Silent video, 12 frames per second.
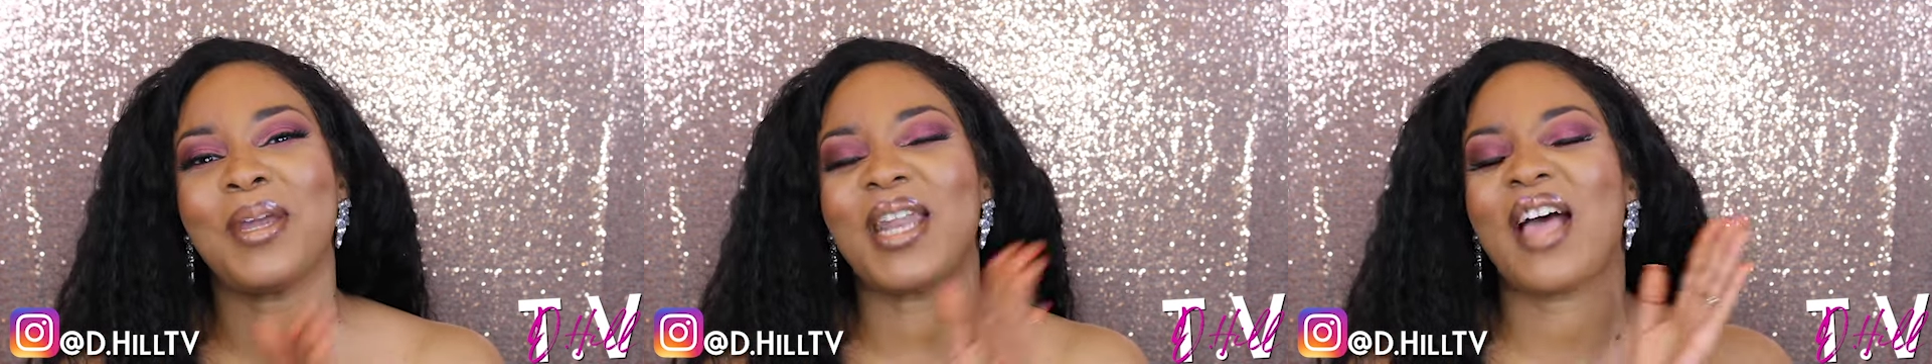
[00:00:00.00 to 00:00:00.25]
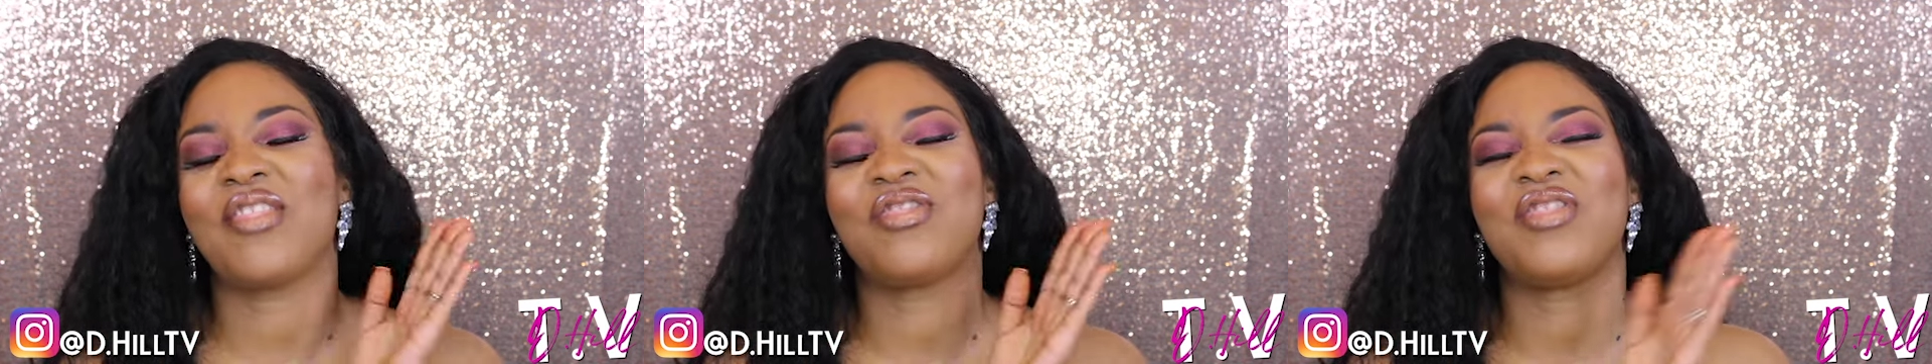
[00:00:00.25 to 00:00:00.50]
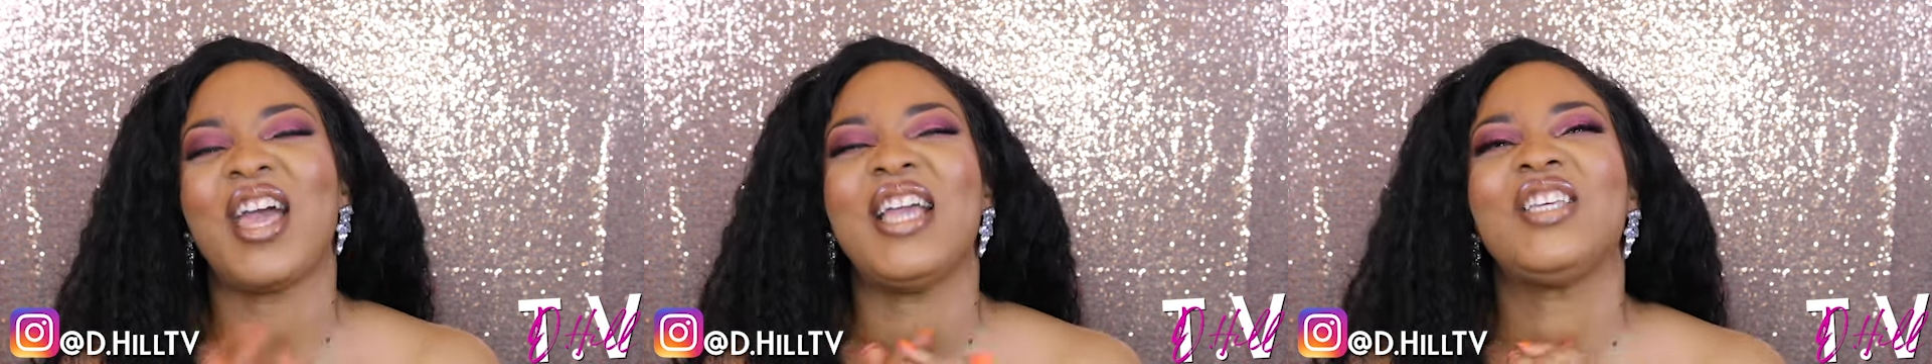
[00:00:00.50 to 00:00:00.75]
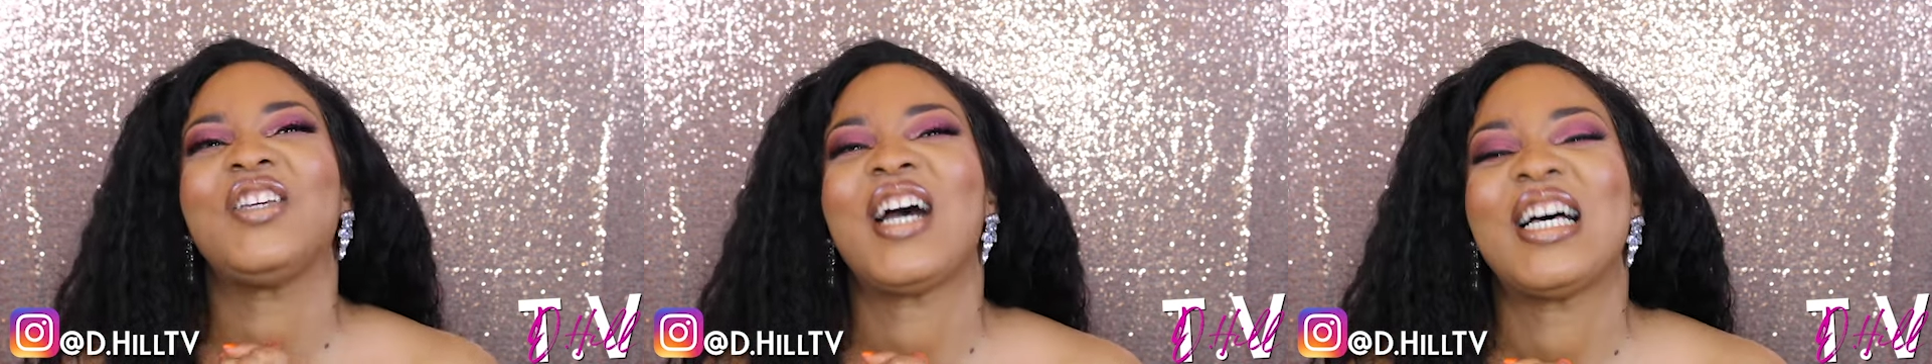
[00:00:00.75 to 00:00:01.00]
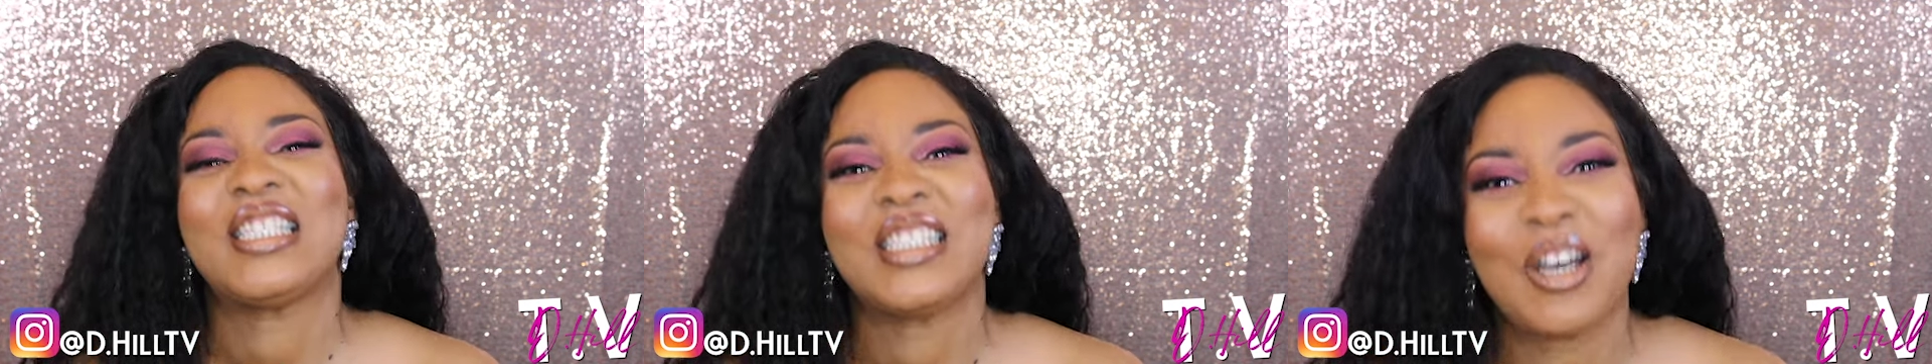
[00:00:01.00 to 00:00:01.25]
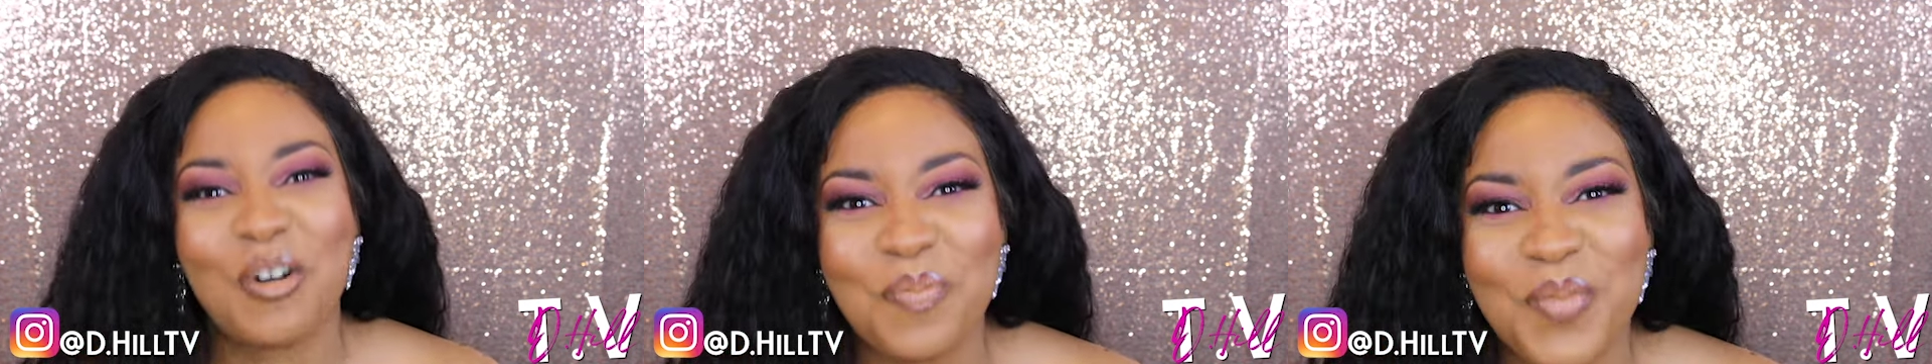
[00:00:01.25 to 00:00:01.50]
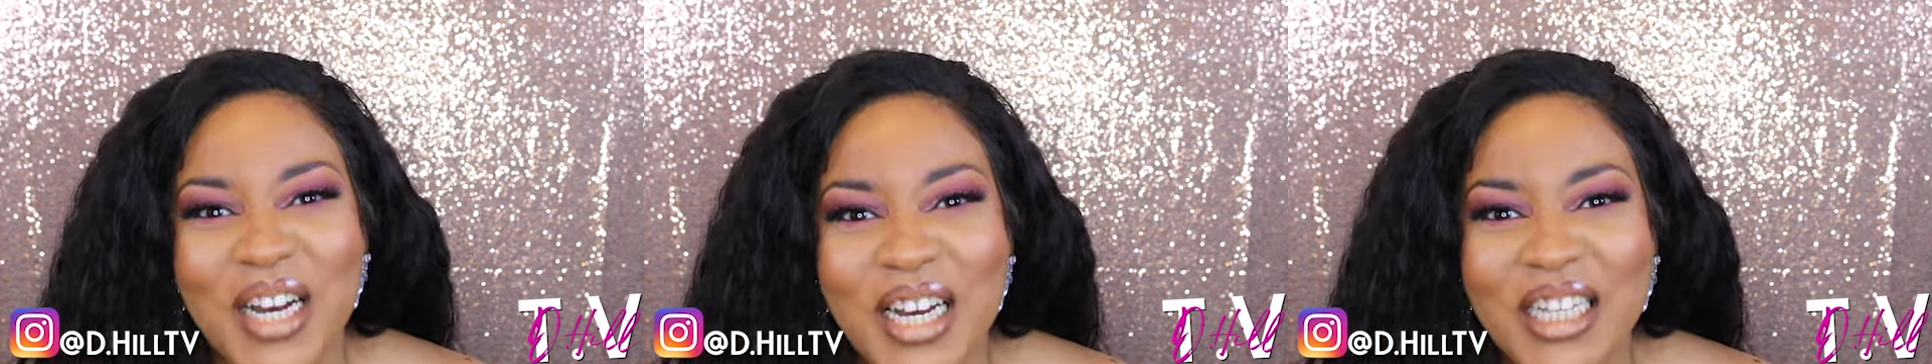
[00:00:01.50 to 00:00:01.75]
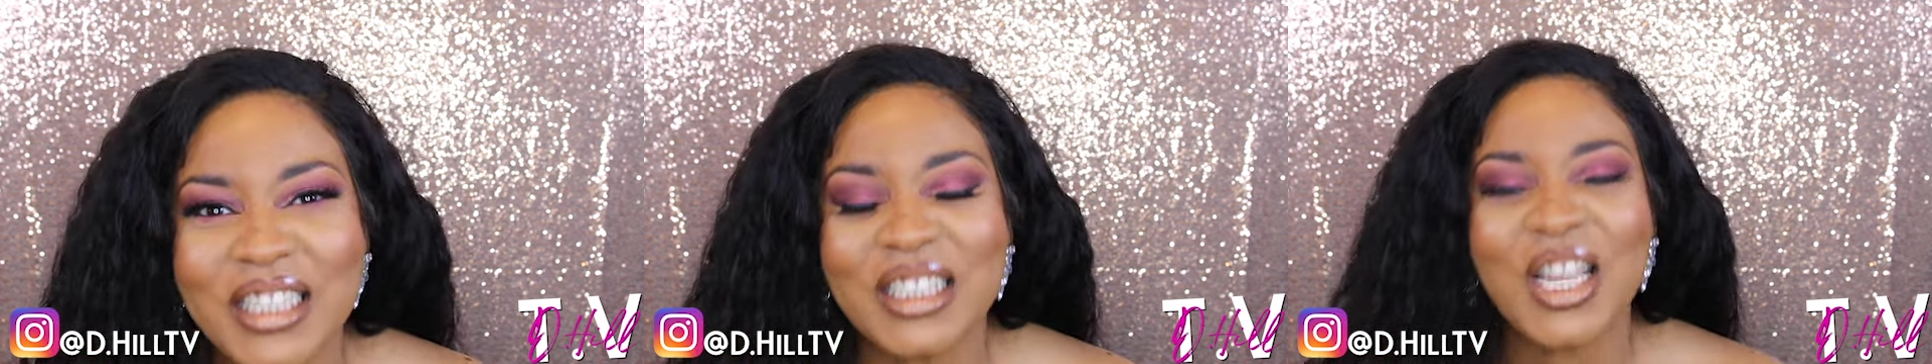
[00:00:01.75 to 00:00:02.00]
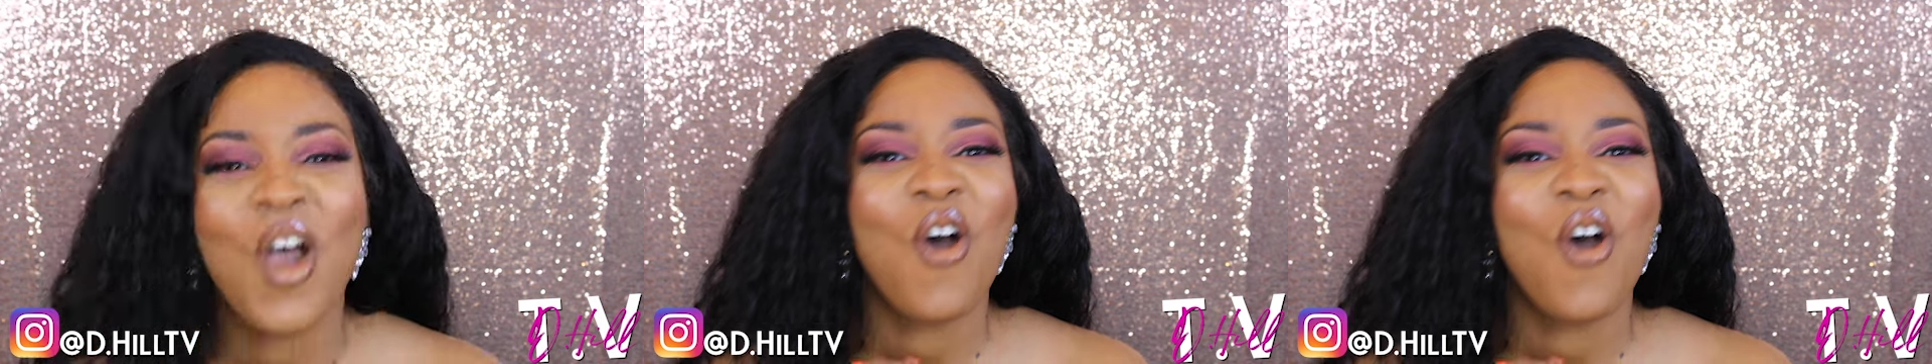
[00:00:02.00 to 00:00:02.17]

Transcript: And I thank you guys so much